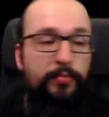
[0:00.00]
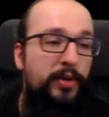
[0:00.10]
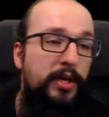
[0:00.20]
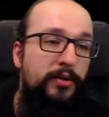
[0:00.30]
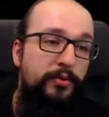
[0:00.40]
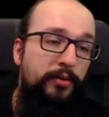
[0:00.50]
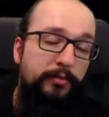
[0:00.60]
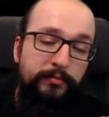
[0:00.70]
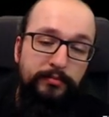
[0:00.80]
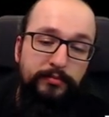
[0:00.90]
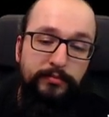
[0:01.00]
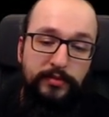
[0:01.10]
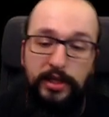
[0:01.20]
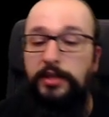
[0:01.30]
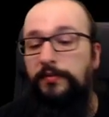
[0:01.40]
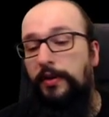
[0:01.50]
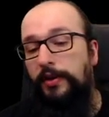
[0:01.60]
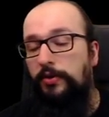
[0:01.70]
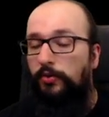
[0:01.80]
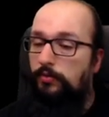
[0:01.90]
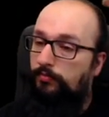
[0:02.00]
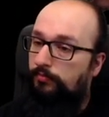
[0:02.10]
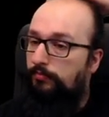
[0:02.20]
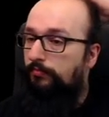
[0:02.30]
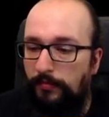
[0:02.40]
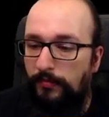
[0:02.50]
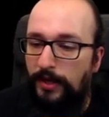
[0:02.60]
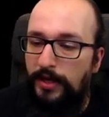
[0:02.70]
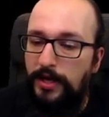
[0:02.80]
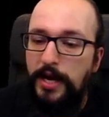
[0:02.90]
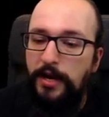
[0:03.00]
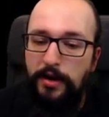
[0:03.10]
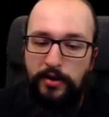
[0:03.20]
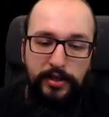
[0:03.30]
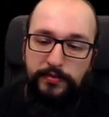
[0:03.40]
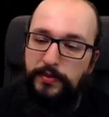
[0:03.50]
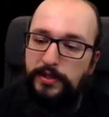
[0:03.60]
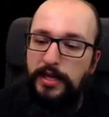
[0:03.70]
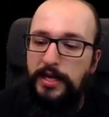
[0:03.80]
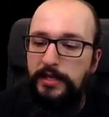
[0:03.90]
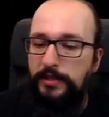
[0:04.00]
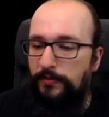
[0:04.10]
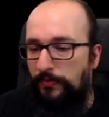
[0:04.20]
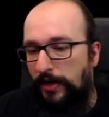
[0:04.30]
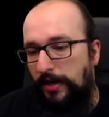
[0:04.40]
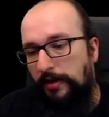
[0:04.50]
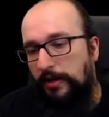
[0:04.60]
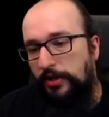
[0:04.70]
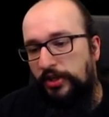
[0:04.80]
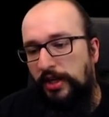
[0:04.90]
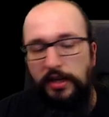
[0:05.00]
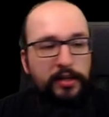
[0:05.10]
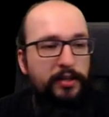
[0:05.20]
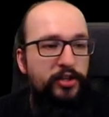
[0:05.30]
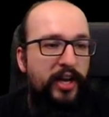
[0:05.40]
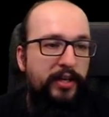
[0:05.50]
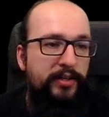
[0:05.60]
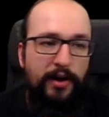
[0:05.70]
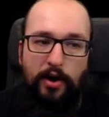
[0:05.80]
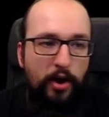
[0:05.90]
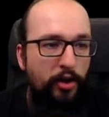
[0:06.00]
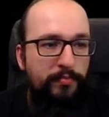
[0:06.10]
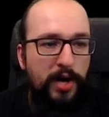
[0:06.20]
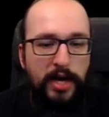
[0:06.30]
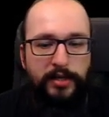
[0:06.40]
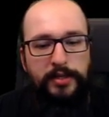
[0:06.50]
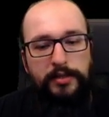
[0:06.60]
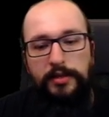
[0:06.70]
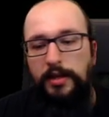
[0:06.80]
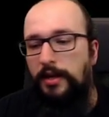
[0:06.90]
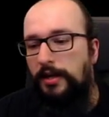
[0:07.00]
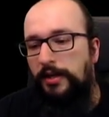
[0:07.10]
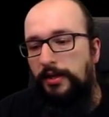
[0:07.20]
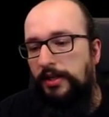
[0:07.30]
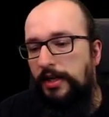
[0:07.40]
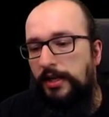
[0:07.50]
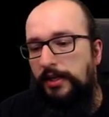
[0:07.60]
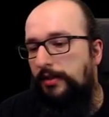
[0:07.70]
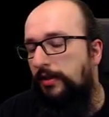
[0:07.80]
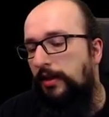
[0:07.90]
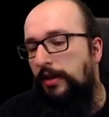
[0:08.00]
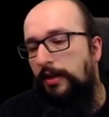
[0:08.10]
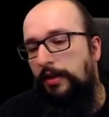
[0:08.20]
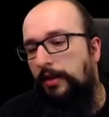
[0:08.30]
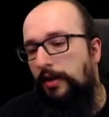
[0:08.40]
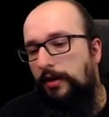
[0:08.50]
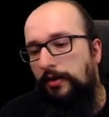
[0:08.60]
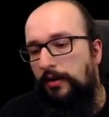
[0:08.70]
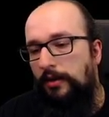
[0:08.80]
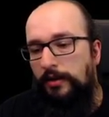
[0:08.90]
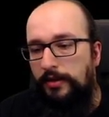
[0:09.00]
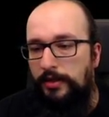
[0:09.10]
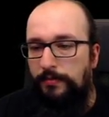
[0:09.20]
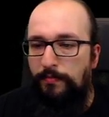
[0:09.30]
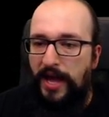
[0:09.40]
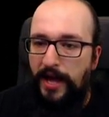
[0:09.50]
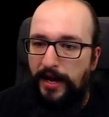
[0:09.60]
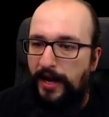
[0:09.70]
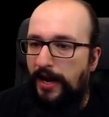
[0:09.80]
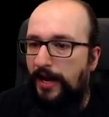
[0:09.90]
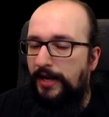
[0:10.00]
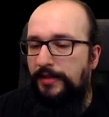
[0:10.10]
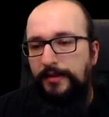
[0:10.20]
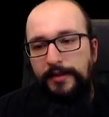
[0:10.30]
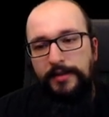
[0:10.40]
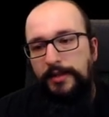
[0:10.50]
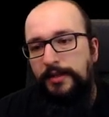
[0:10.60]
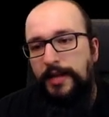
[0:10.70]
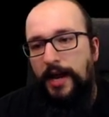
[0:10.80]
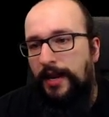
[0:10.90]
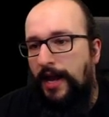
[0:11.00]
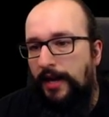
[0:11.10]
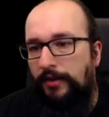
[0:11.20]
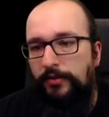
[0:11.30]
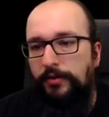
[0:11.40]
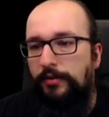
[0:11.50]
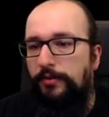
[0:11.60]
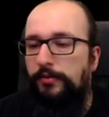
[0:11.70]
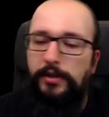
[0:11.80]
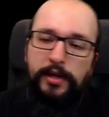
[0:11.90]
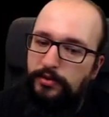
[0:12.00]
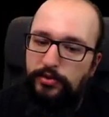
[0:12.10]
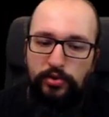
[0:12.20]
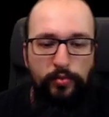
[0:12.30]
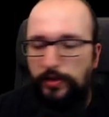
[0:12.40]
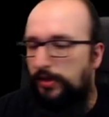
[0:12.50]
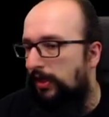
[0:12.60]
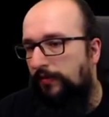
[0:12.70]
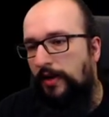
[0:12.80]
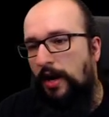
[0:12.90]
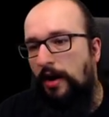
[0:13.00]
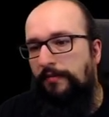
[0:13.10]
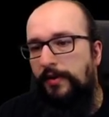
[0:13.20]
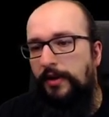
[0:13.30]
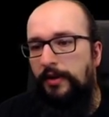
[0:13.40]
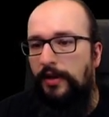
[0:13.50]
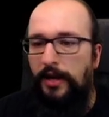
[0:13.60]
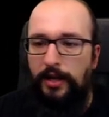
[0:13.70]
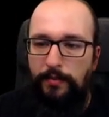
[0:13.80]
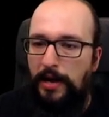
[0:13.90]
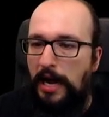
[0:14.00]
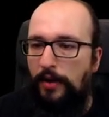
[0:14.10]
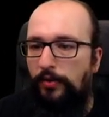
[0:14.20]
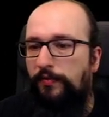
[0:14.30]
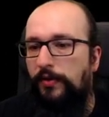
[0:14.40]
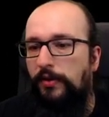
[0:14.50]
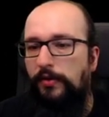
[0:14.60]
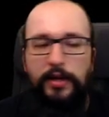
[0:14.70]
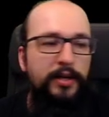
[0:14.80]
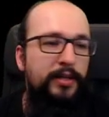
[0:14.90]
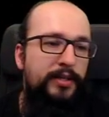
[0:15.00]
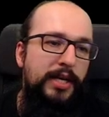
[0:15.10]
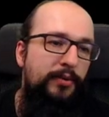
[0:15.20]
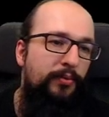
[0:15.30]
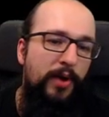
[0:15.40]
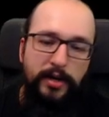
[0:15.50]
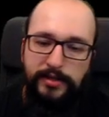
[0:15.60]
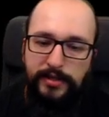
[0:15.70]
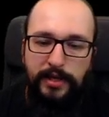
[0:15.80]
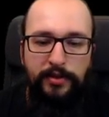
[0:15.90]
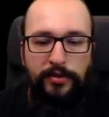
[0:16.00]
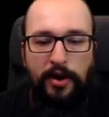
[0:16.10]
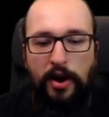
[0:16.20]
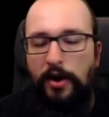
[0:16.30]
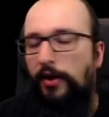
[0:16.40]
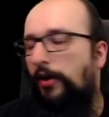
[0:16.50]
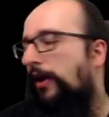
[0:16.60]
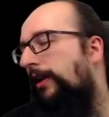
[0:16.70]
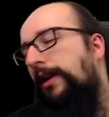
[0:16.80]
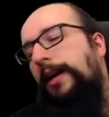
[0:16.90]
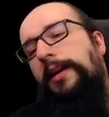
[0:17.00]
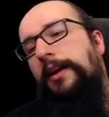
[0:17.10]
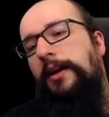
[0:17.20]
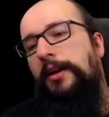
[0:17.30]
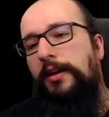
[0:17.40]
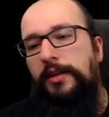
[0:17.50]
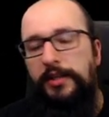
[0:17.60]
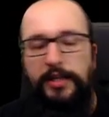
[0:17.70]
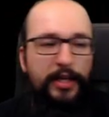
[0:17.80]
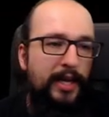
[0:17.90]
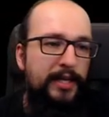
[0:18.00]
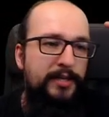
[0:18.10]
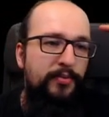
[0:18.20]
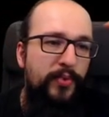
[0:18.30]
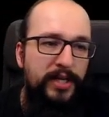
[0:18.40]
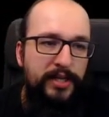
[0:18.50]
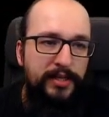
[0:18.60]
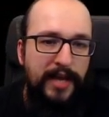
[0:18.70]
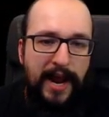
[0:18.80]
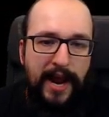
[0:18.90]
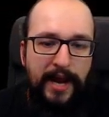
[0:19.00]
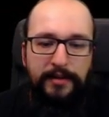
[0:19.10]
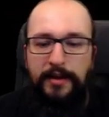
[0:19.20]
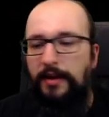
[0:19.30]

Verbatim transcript: pretty cool. She's very cool. I-No, this one's the easy one, right? She checks all the boxes. She's, you know, she's badass. She's got an attitude, super self-confident, hella powerful. She rocks the guitar. Like, she has a witch's hat